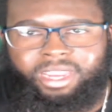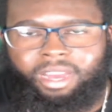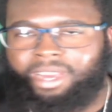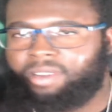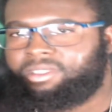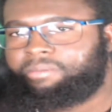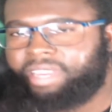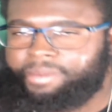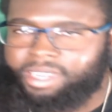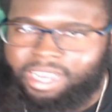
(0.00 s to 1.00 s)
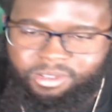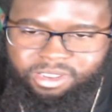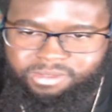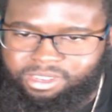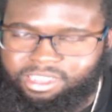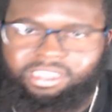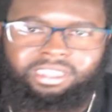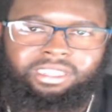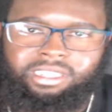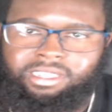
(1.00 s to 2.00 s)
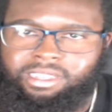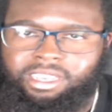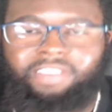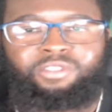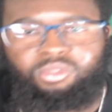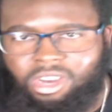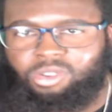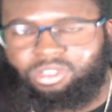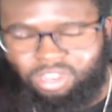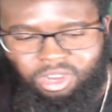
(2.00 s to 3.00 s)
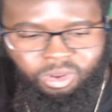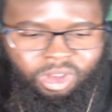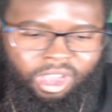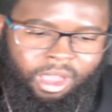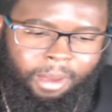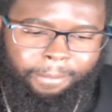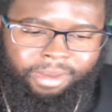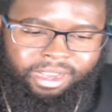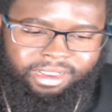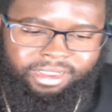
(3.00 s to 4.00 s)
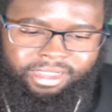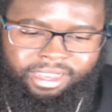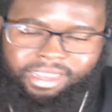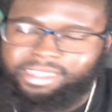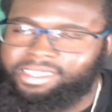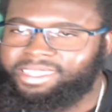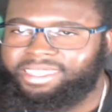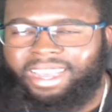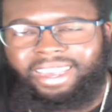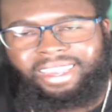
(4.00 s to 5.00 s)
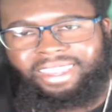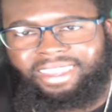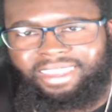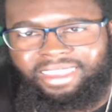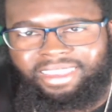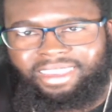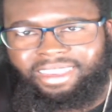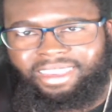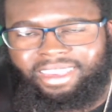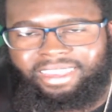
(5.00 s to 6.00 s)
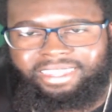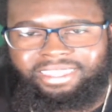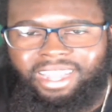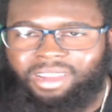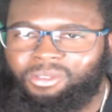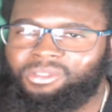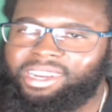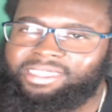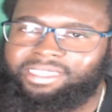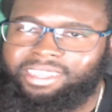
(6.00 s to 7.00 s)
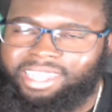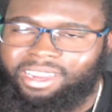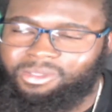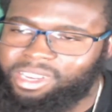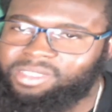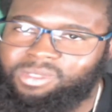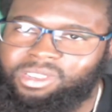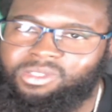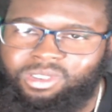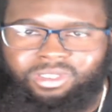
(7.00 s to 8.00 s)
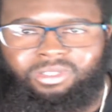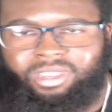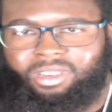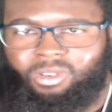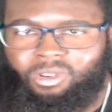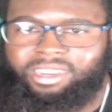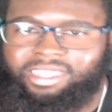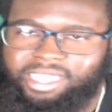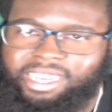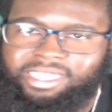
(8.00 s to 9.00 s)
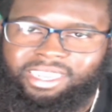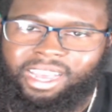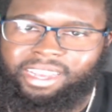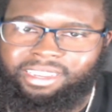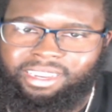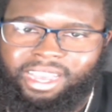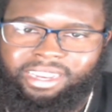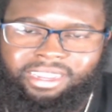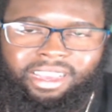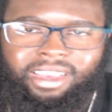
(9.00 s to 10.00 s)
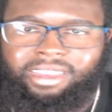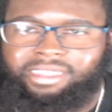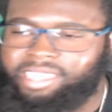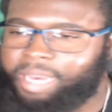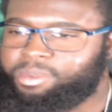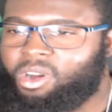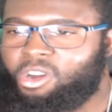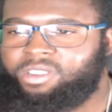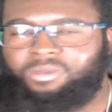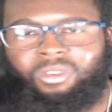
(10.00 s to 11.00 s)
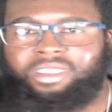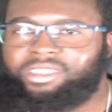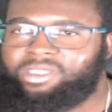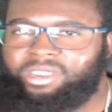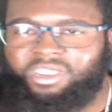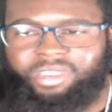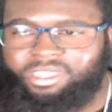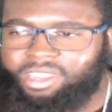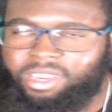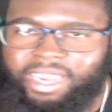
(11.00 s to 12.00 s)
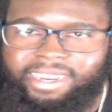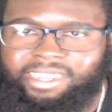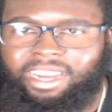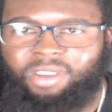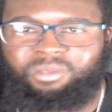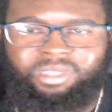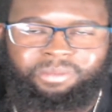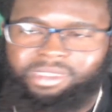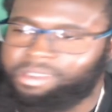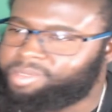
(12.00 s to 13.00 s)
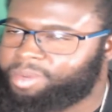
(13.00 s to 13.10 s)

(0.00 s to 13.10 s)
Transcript: I'm not really blaming Kyrie for if you know, you know. But yeah, it's just like what's really going on in the organization. Like James Harden wanted to go there when he saw KD and Kyrie teaming up.